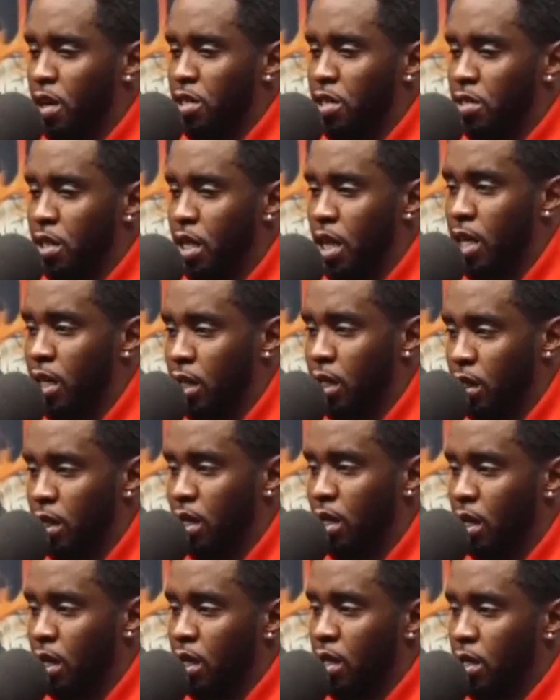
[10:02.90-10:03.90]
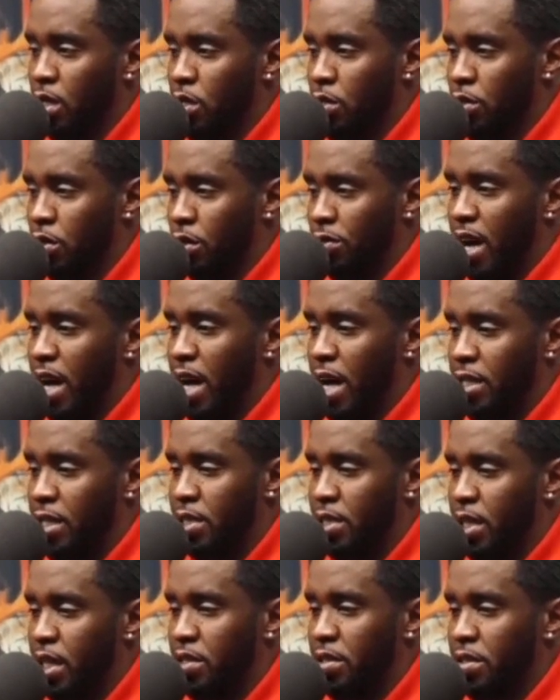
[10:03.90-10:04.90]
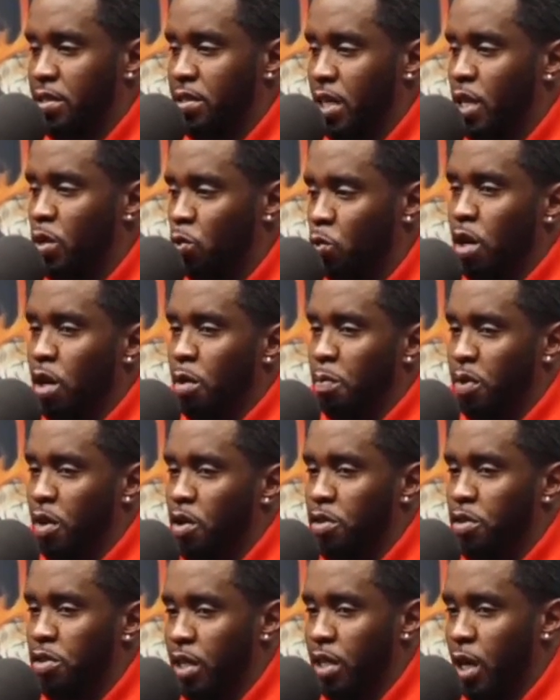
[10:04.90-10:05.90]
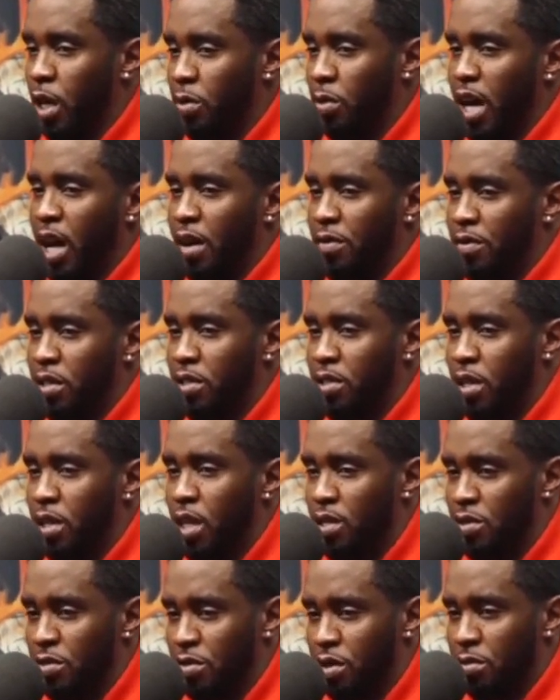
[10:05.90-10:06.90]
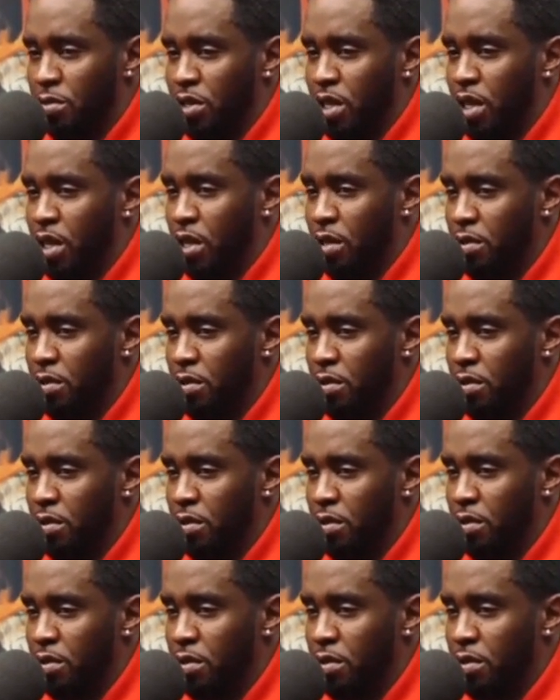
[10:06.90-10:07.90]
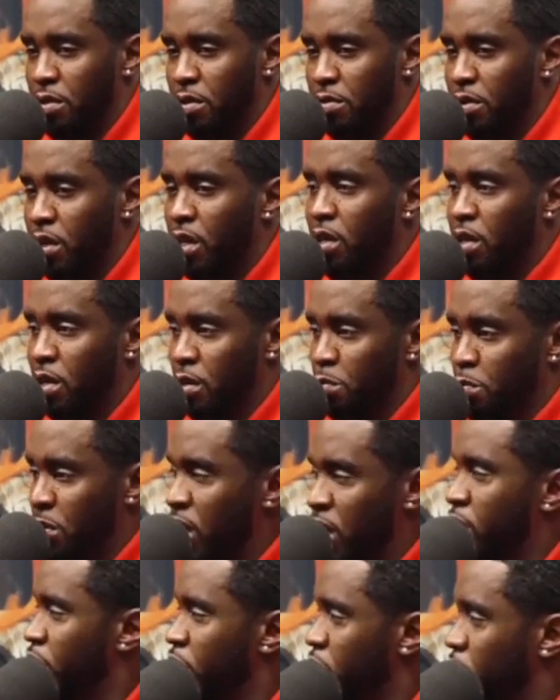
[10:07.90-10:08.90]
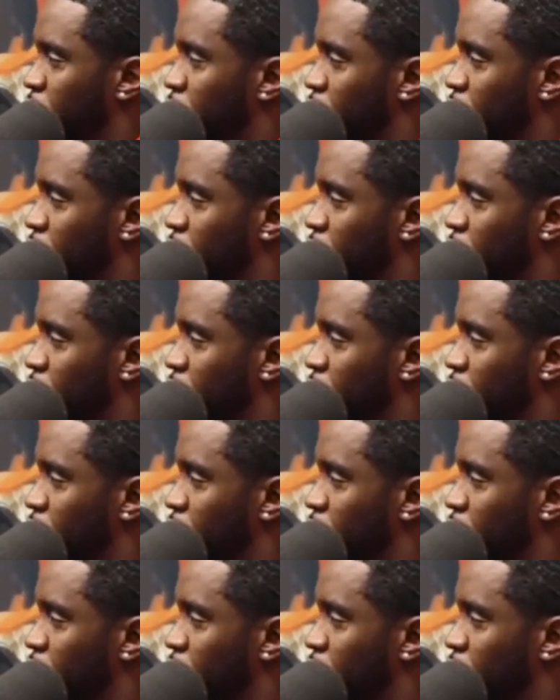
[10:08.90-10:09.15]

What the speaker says: as like, you know, if I had to say one person, I would have to say, you know what I'm saying, Mase.